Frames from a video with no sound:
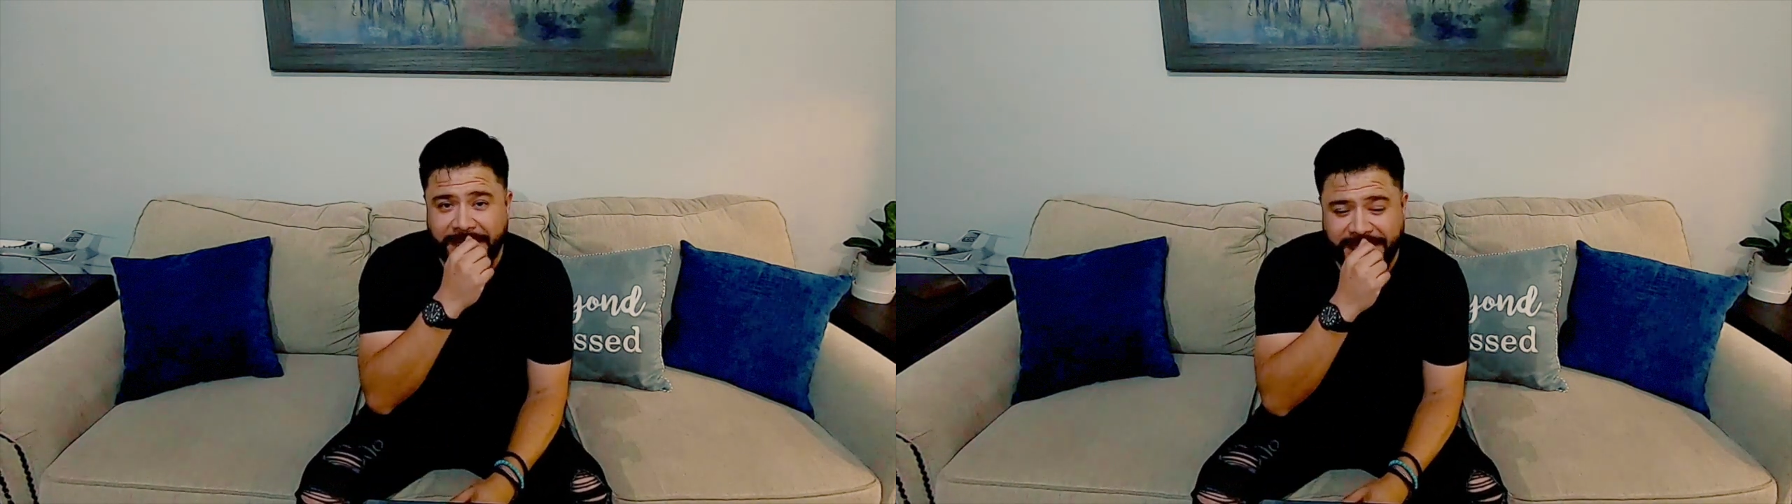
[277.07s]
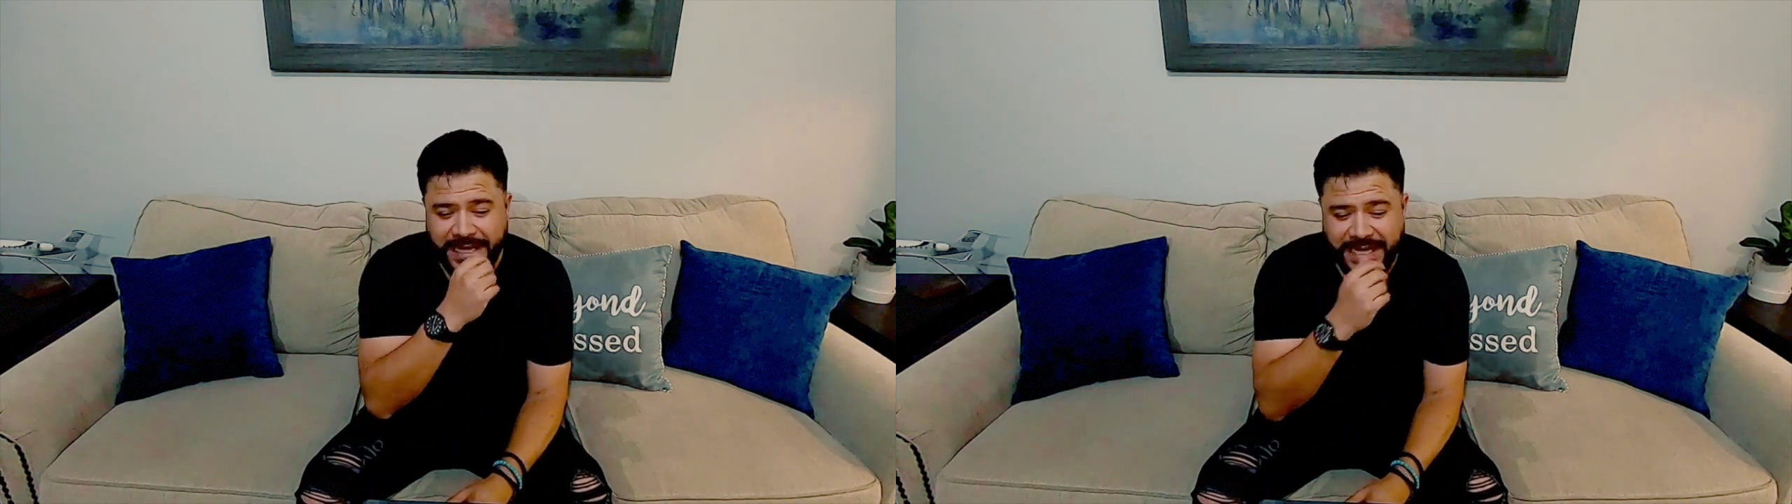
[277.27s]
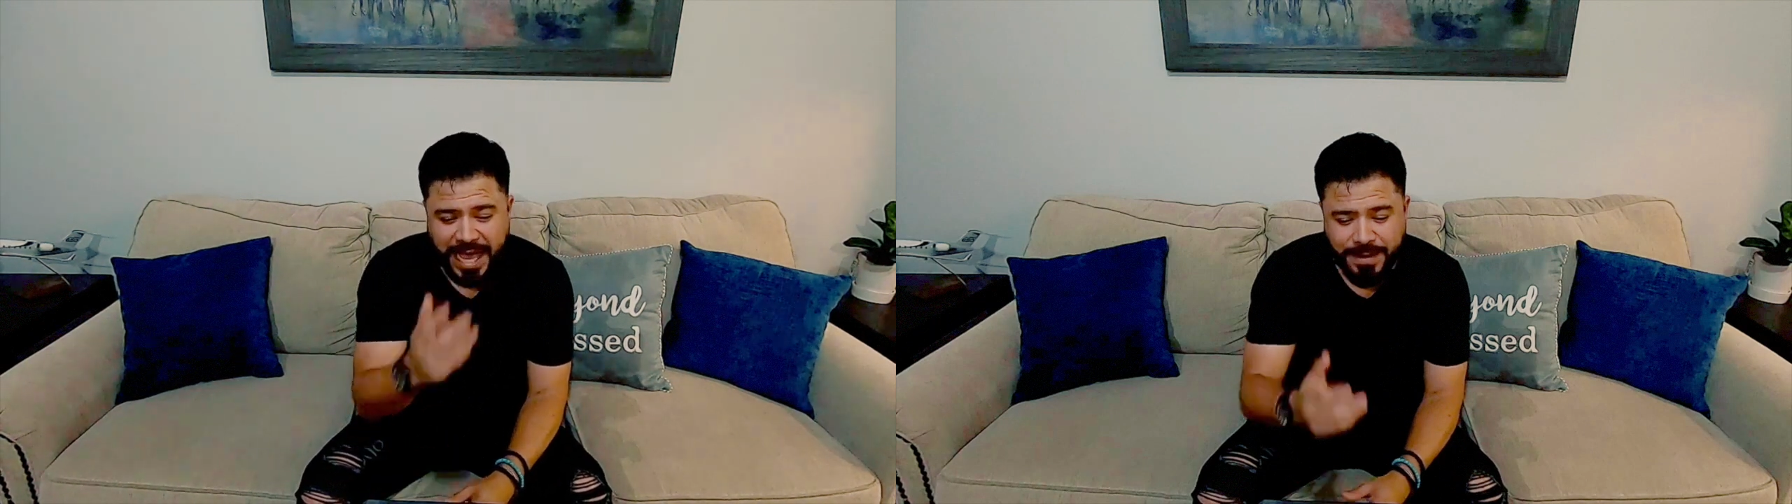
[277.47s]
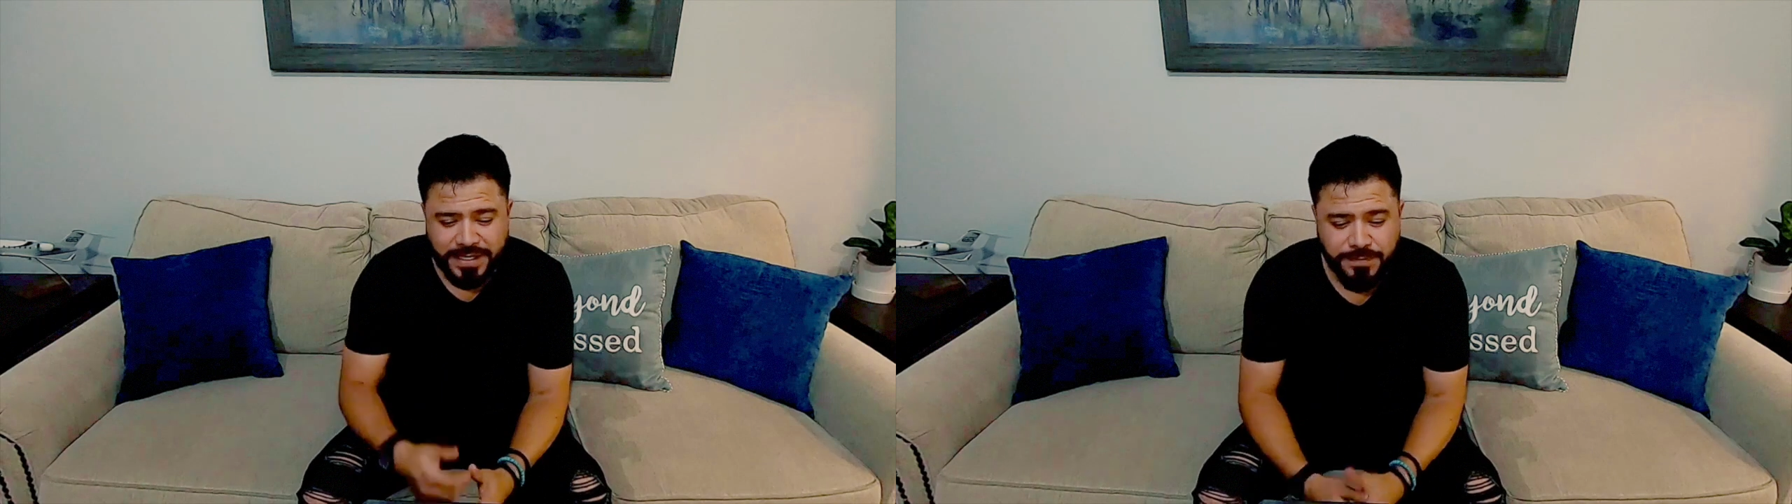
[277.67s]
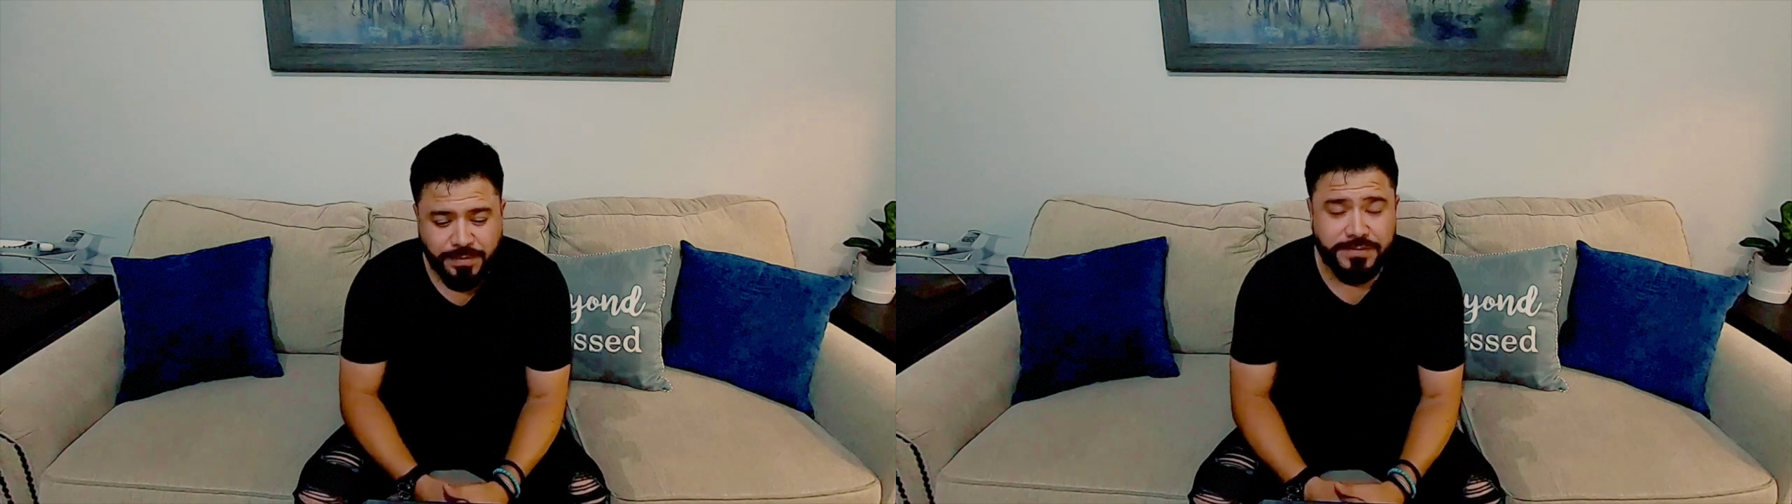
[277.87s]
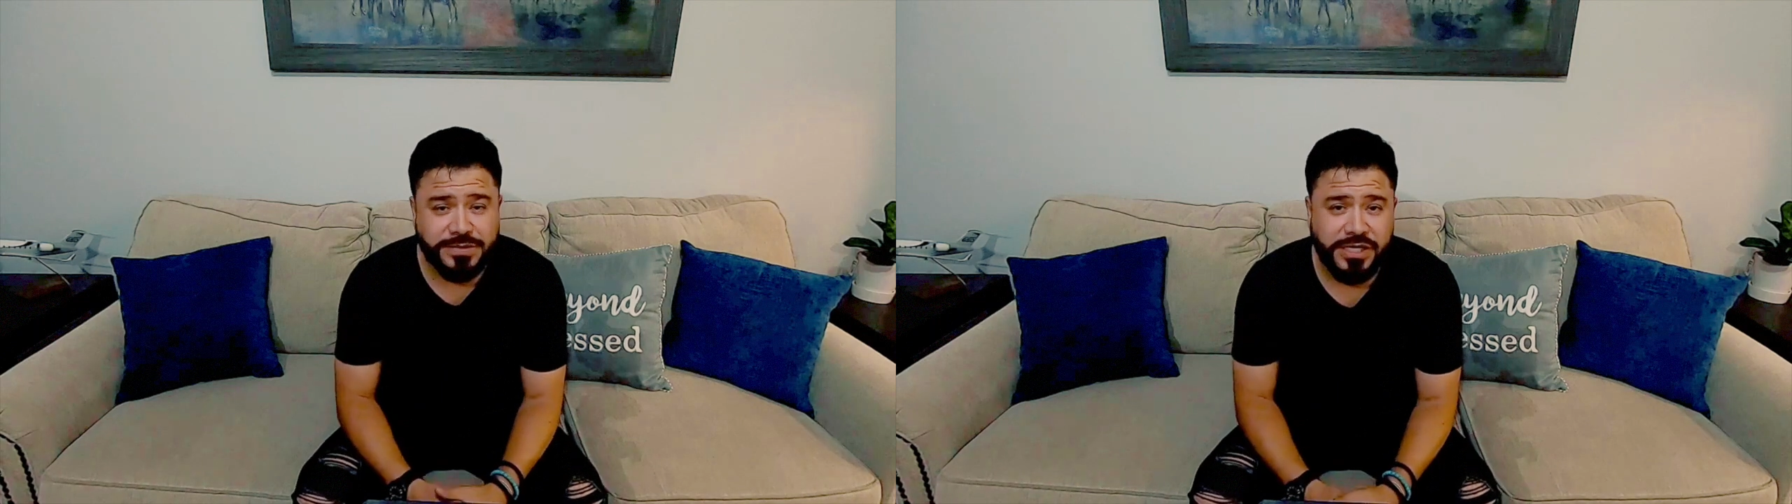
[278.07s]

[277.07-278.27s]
that captain plumb